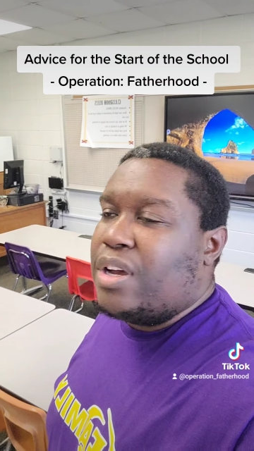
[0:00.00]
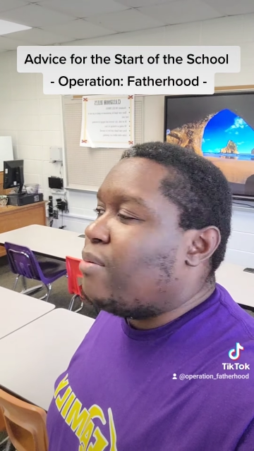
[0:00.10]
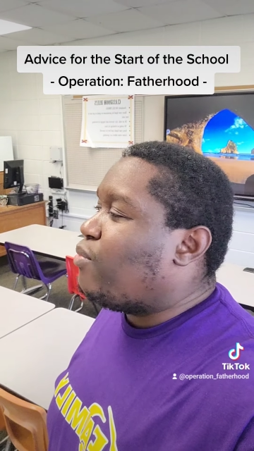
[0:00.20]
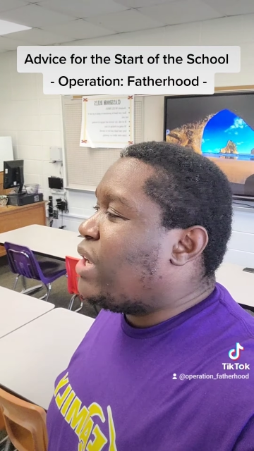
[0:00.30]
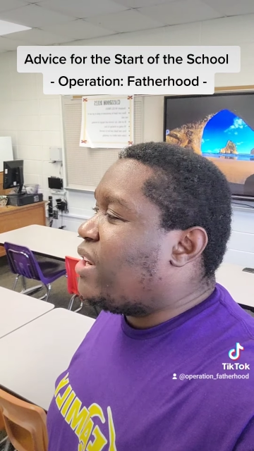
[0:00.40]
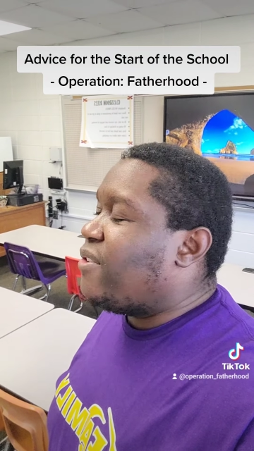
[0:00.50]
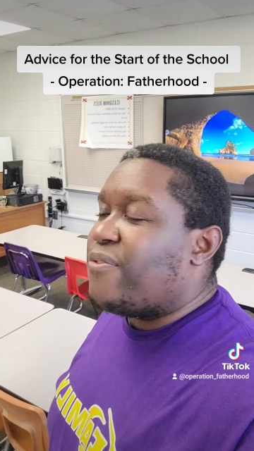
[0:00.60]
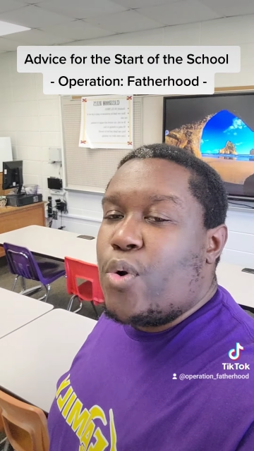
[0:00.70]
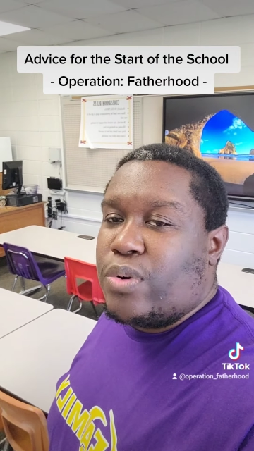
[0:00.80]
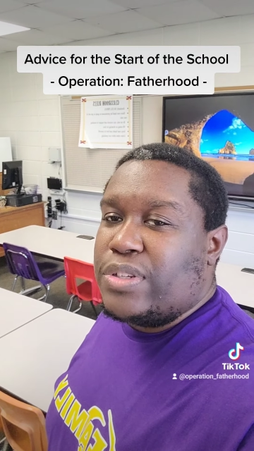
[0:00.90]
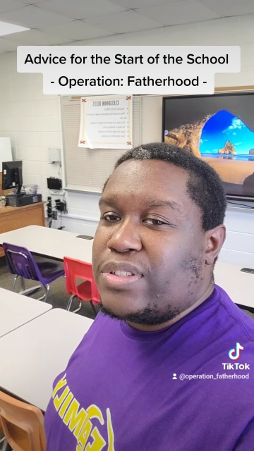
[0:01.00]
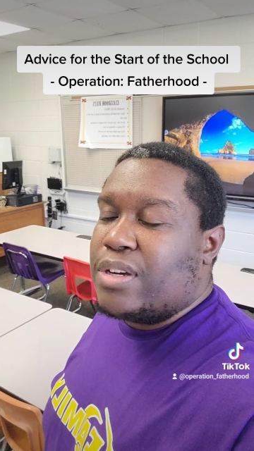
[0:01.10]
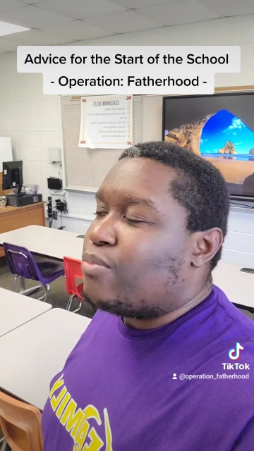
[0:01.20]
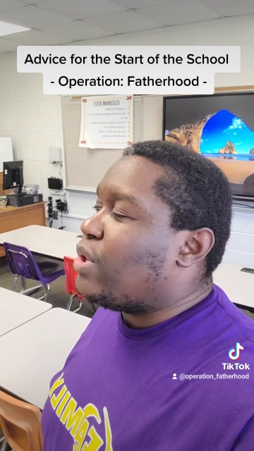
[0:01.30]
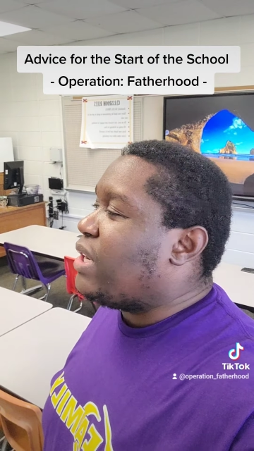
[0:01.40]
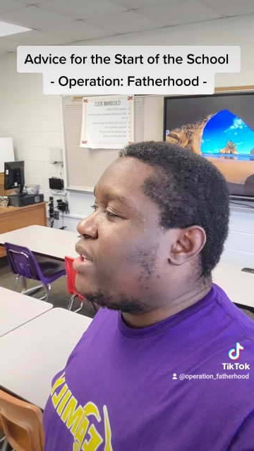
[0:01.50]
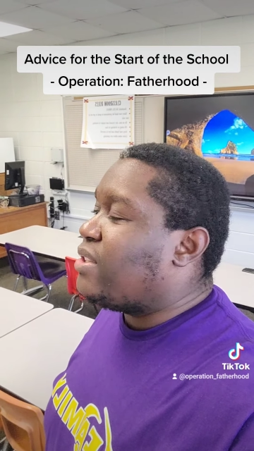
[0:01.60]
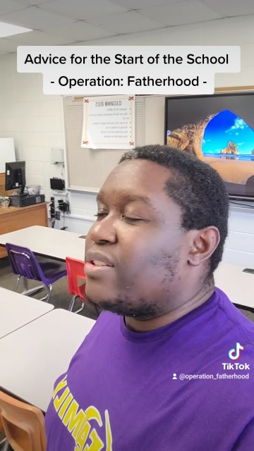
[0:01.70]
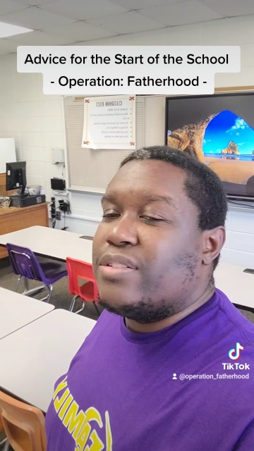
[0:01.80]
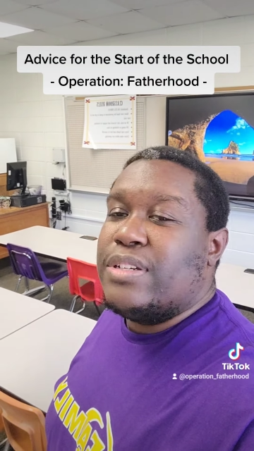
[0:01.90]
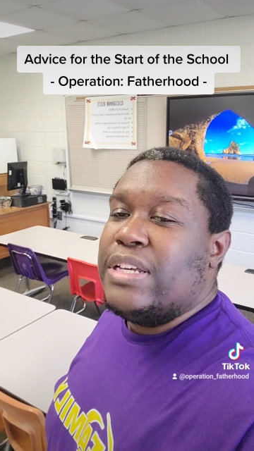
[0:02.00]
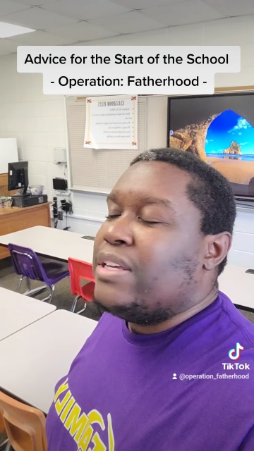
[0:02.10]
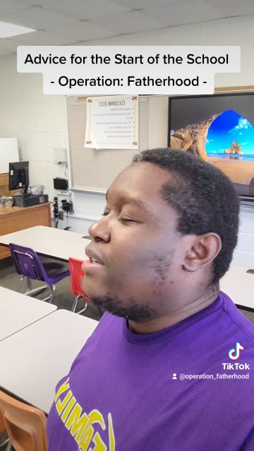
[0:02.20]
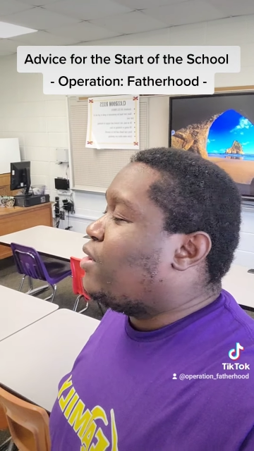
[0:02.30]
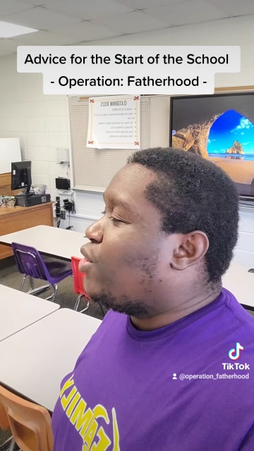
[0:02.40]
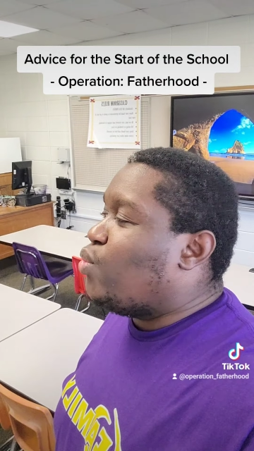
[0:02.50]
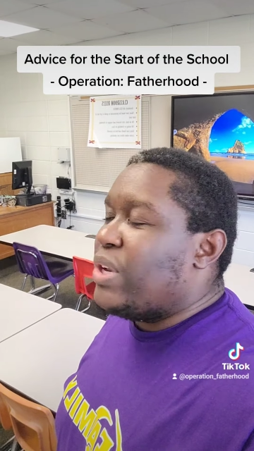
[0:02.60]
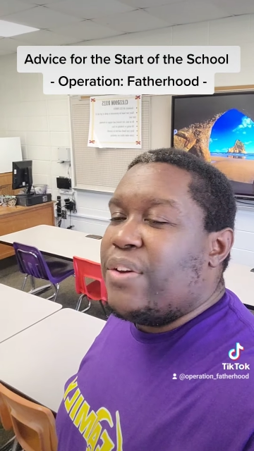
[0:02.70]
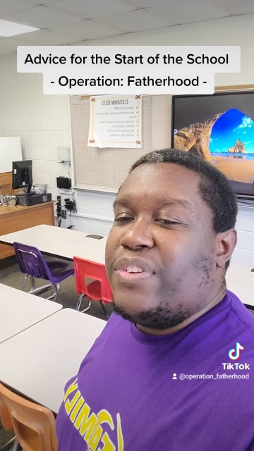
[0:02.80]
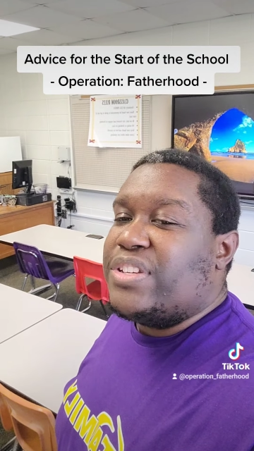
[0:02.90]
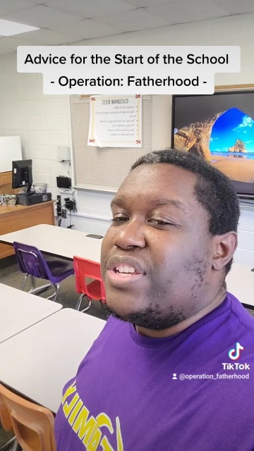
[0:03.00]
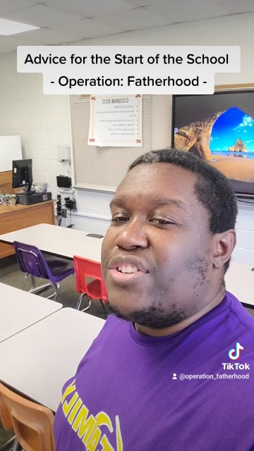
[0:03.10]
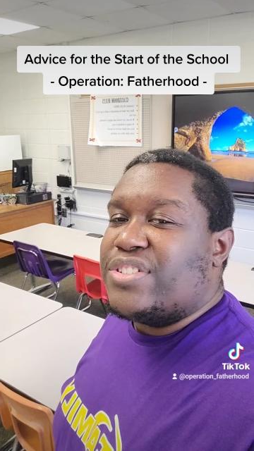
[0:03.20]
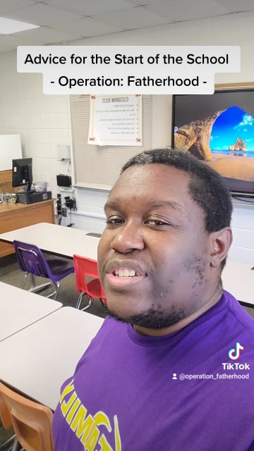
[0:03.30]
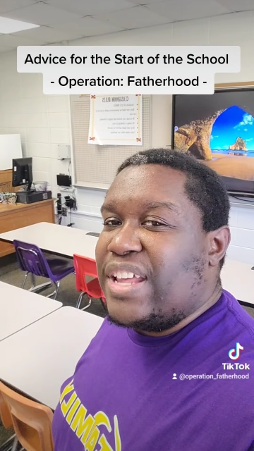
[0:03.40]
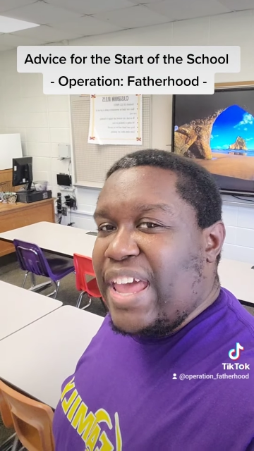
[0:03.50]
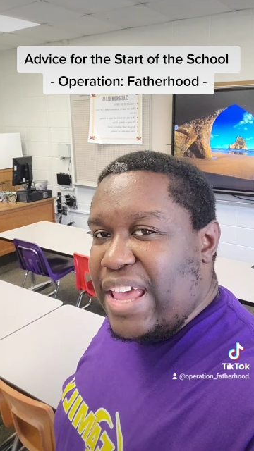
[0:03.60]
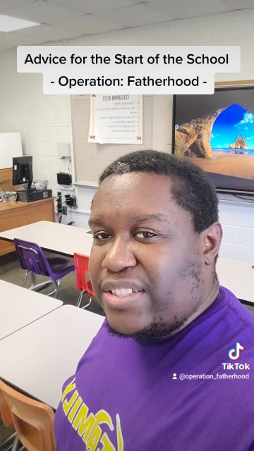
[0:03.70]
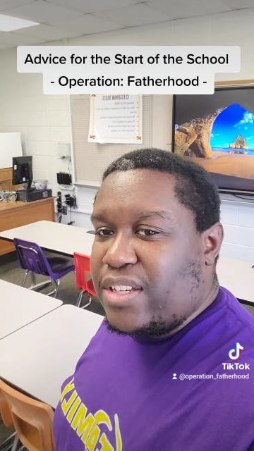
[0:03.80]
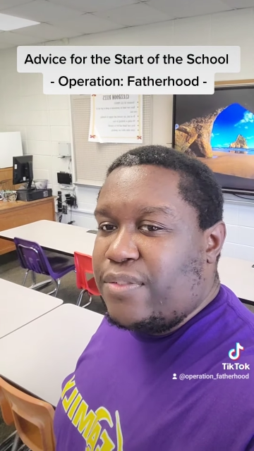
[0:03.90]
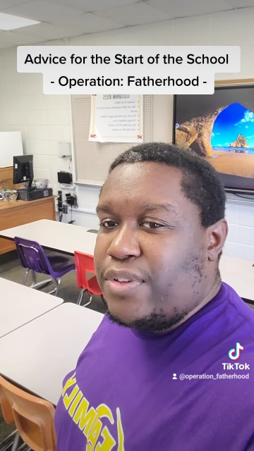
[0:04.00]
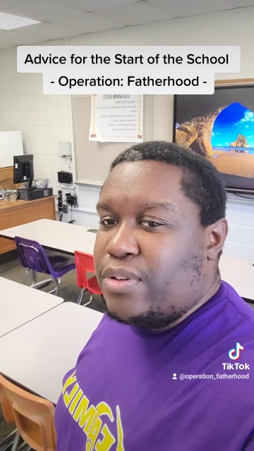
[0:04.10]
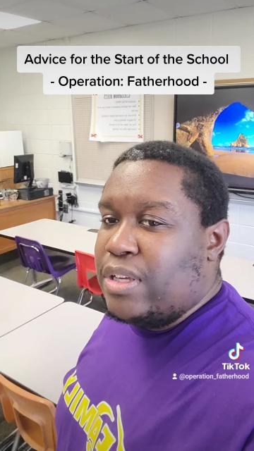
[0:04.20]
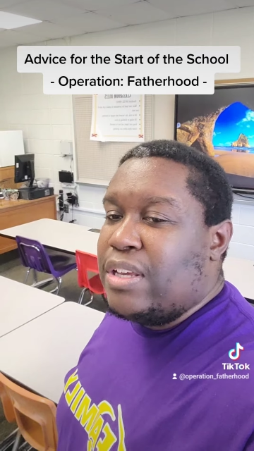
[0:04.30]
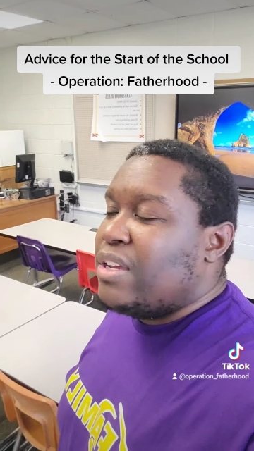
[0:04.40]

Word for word: Come ready to focus. Come ready to do whatever your teacher is going to ask of you.